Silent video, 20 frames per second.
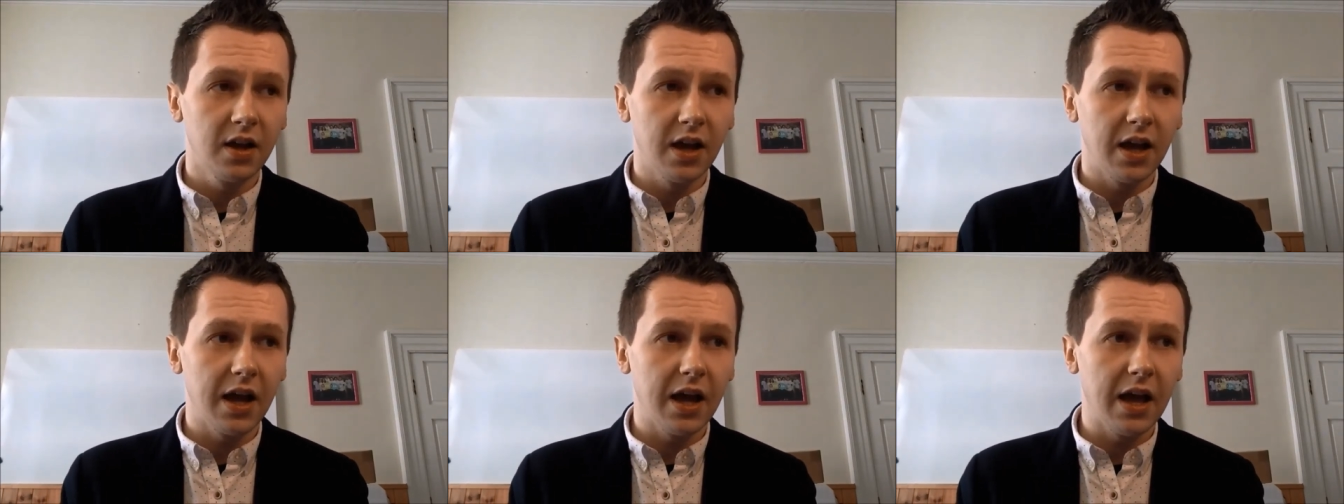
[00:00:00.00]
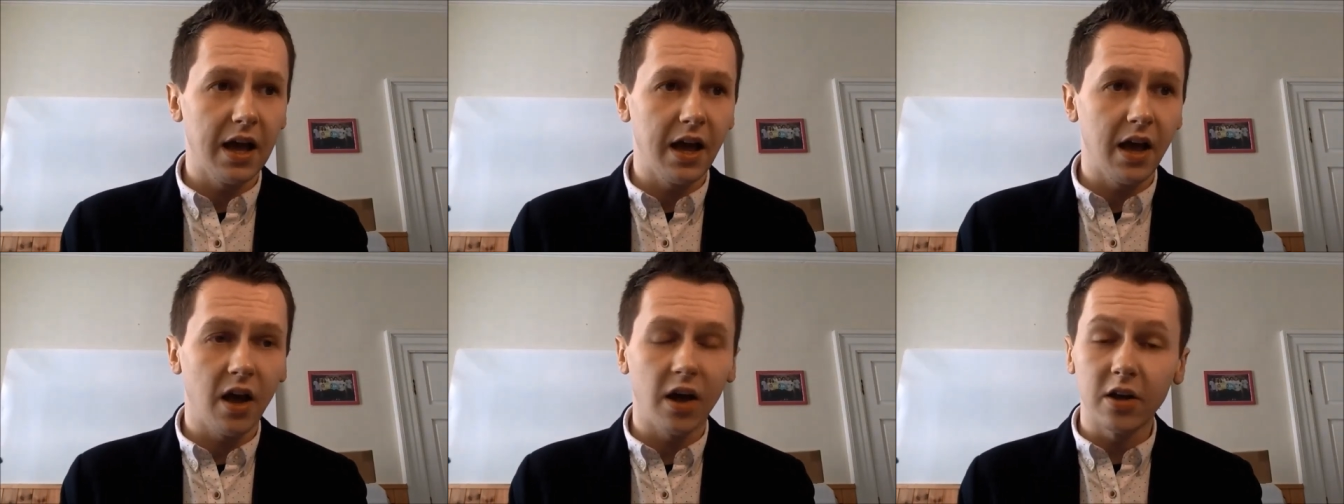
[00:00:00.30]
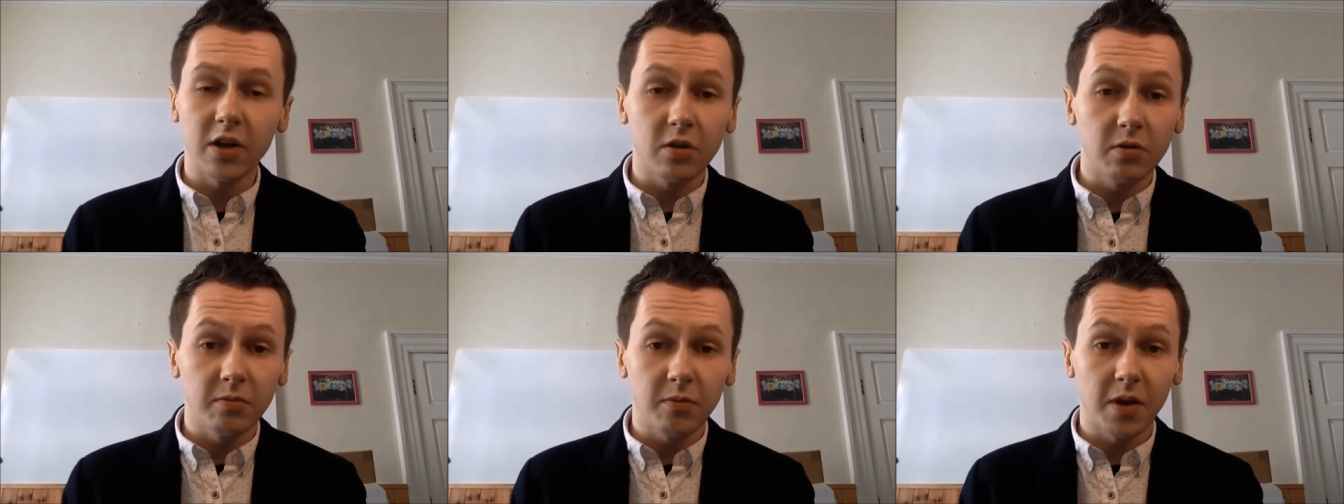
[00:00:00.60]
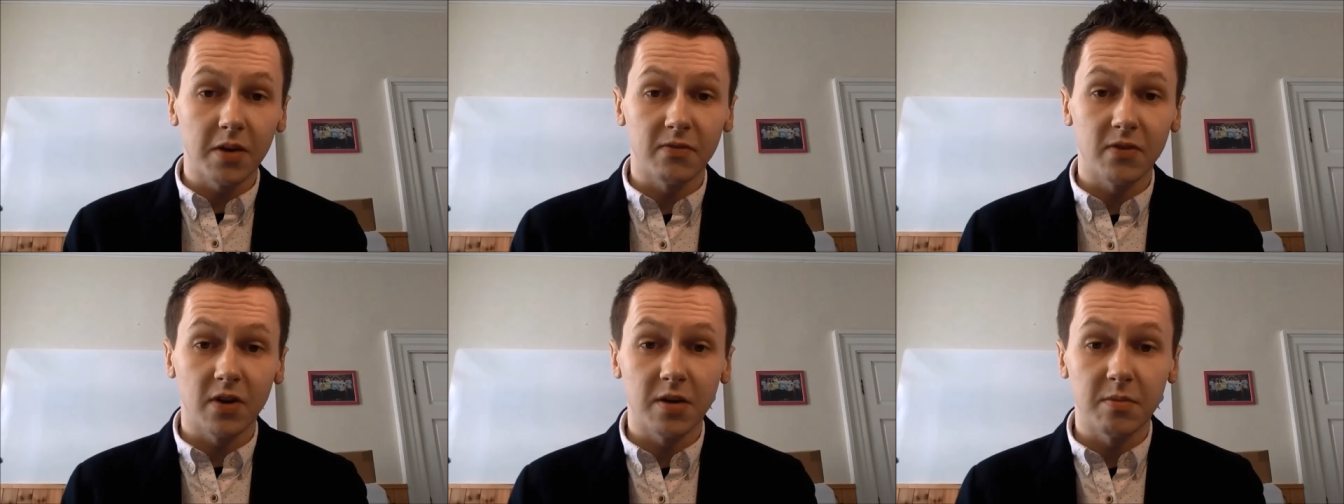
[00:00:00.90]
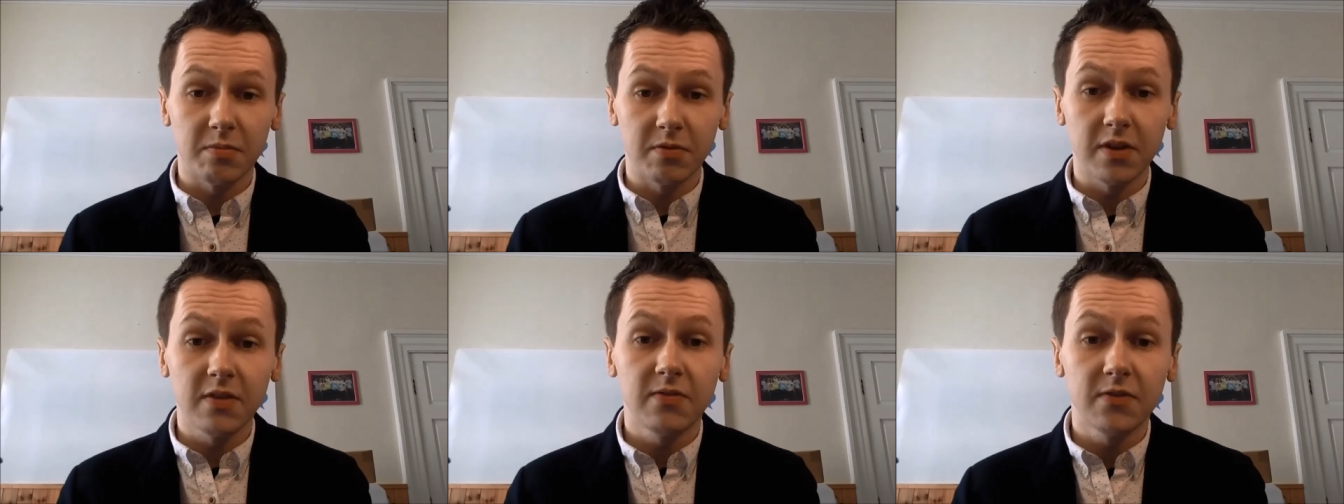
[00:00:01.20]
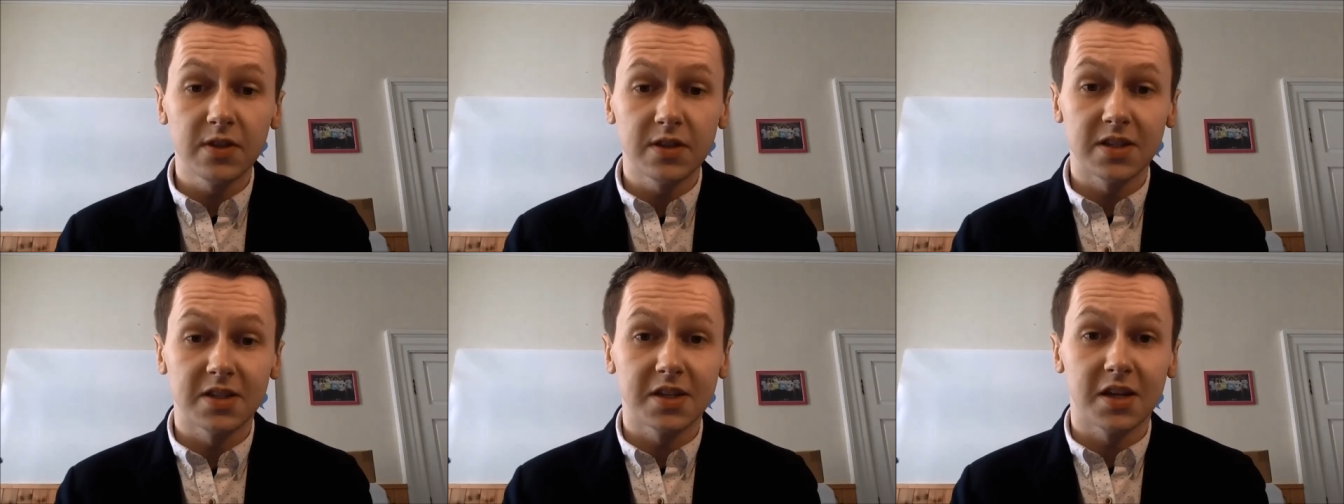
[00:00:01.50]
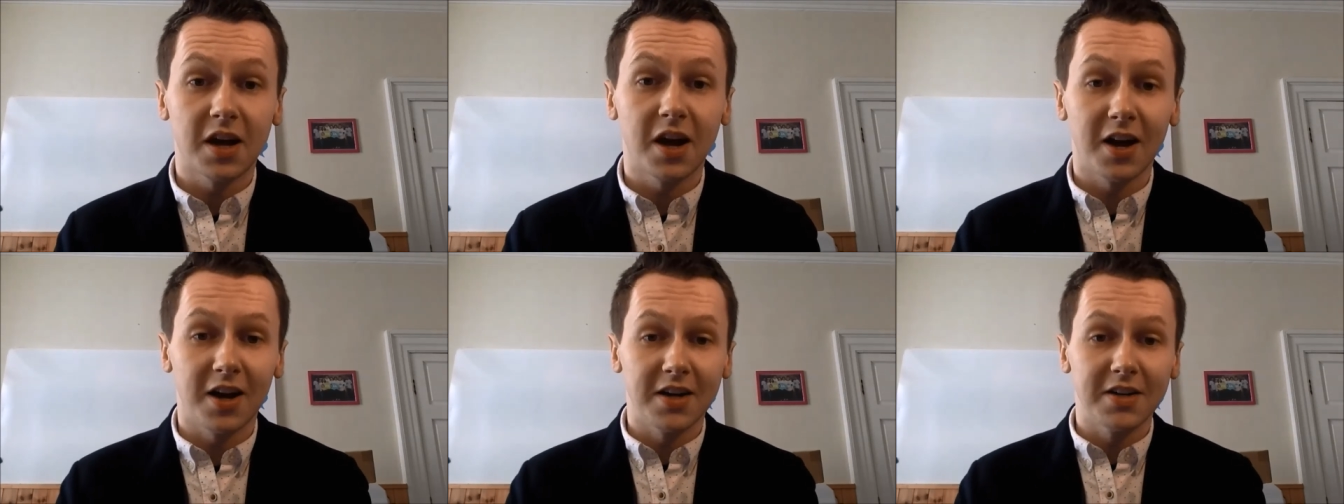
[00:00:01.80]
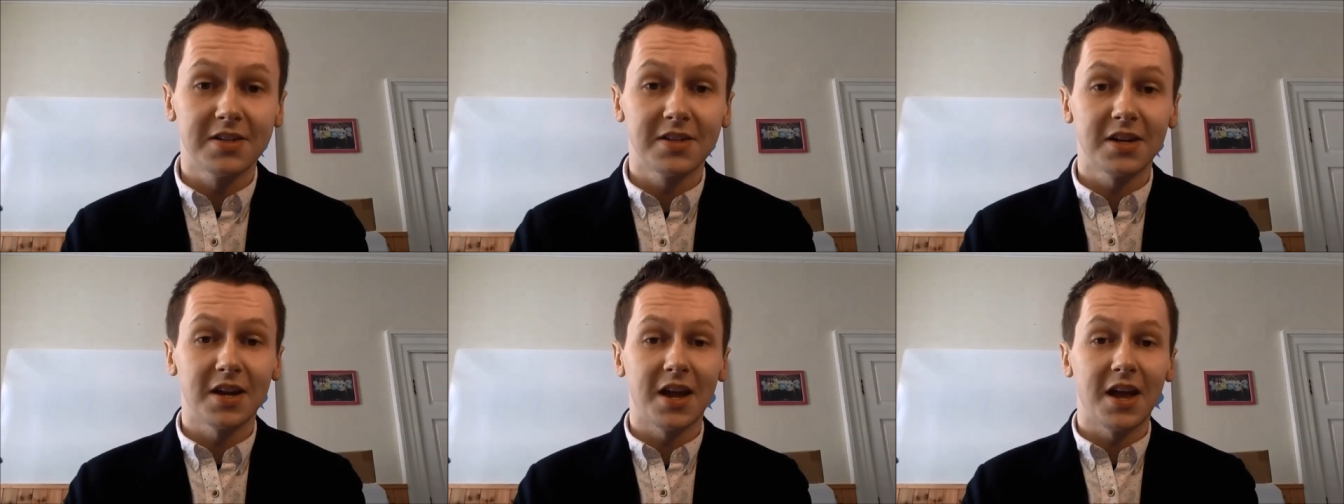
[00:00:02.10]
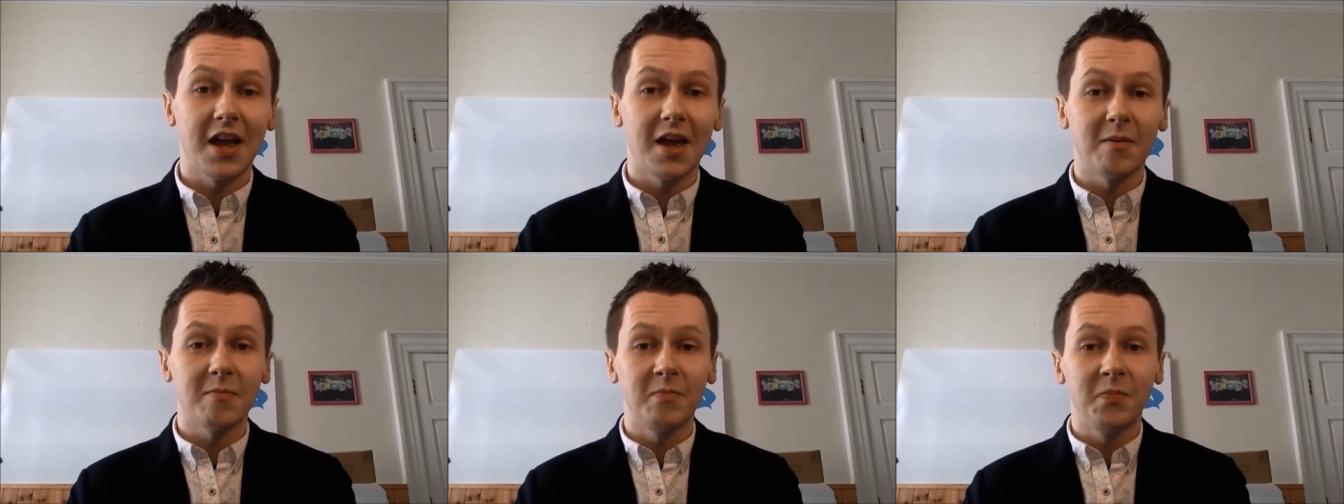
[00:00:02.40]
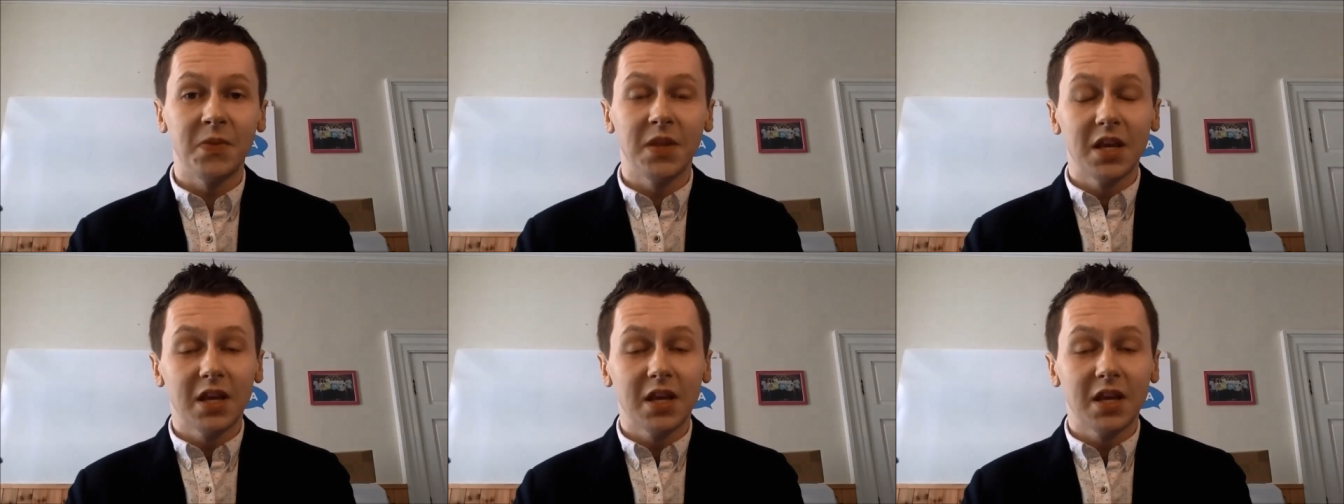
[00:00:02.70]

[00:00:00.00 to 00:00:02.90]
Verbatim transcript: Uh, I know in my very brief visit to college, um,